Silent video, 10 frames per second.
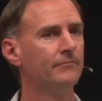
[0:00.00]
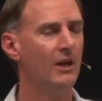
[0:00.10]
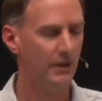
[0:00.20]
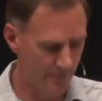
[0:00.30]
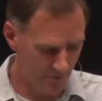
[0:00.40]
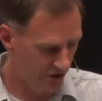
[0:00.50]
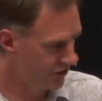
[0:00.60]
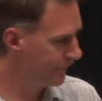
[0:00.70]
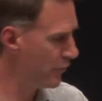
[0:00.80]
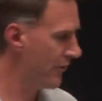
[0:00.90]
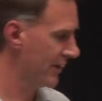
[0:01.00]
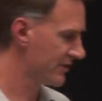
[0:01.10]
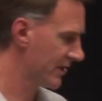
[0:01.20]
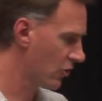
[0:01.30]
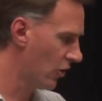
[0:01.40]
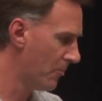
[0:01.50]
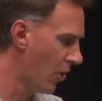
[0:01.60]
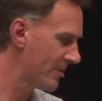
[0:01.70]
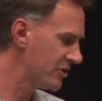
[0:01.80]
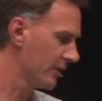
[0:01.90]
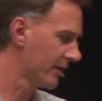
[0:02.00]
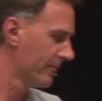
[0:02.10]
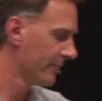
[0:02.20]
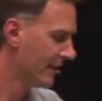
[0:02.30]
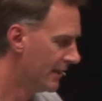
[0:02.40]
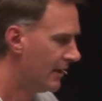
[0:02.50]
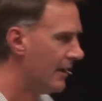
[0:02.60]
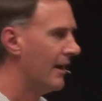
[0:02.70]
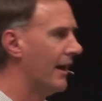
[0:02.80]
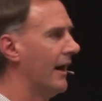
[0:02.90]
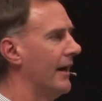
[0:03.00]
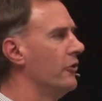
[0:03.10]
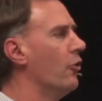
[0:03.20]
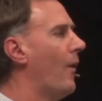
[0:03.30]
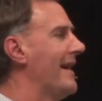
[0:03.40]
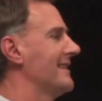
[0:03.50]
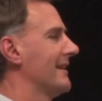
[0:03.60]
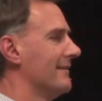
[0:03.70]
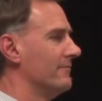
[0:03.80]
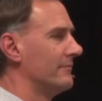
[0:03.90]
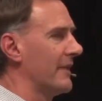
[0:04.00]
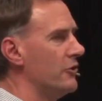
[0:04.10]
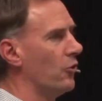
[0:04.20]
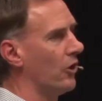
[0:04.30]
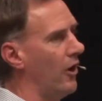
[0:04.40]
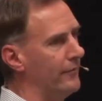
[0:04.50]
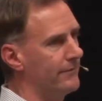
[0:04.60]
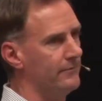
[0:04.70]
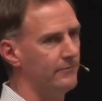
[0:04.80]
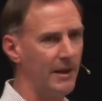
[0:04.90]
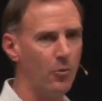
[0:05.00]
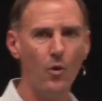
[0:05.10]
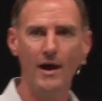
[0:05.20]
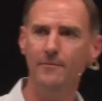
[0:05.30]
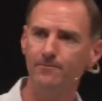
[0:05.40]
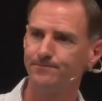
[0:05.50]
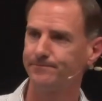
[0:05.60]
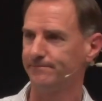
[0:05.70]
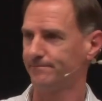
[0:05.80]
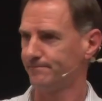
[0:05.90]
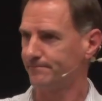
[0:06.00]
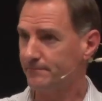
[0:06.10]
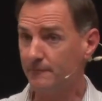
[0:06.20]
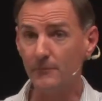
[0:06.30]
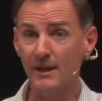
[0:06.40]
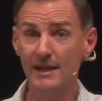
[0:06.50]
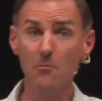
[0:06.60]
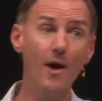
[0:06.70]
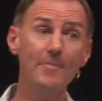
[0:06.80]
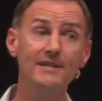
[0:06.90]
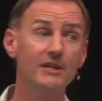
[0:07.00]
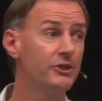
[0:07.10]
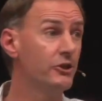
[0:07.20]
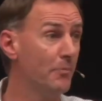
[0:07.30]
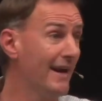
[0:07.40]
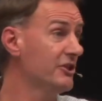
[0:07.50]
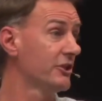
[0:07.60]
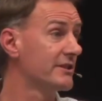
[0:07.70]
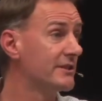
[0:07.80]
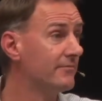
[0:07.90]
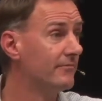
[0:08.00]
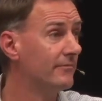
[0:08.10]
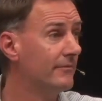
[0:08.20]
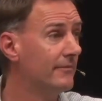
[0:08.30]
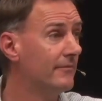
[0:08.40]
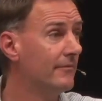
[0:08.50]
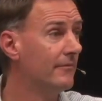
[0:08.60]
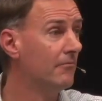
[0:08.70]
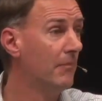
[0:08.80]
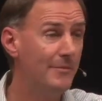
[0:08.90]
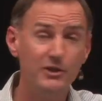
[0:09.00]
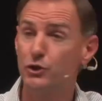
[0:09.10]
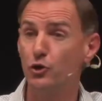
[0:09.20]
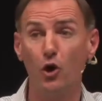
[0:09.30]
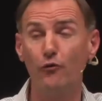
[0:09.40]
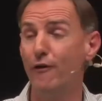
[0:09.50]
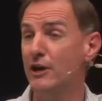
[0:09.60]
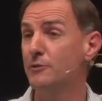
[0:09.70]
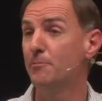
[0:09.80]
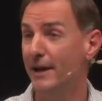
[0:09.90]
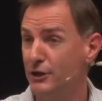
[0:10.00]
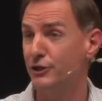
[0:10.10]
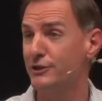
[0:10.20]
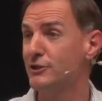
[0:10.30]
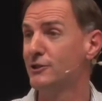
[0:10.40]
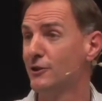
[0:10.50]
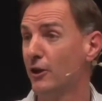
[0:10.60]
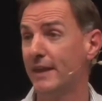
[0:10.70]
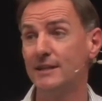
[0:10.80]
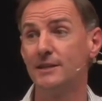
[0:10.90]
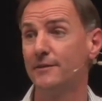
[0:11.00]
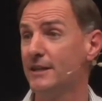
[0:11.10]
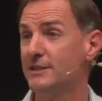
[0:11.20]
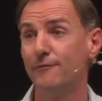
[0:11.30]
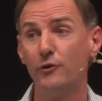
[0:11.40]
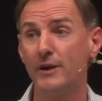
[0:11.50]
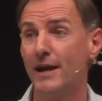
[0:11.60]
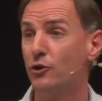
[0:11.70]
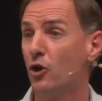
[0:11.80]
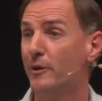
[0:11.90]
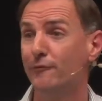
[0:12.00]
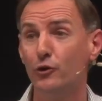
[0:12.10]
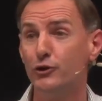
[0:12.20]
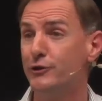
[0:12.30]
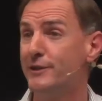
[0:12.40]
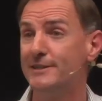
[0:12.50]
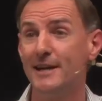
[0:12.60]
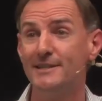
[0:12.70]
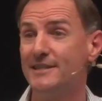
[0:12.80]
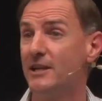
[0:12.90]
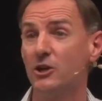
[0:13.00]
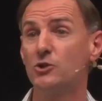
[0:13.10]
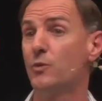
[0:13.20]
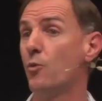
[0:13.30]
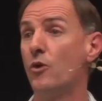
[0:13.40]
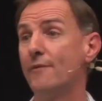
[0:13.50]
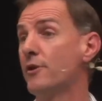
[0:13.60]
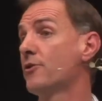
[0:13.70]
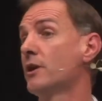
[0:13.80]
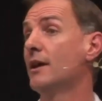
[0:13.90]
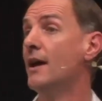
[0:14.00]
Let me mention a few things that God might be doing in the waiting in your life. Number one, He might be teaching you patience. Maybe just good old-fashioned patience. Like that's a very uncommon virtue these days, isn't it? Because we want everything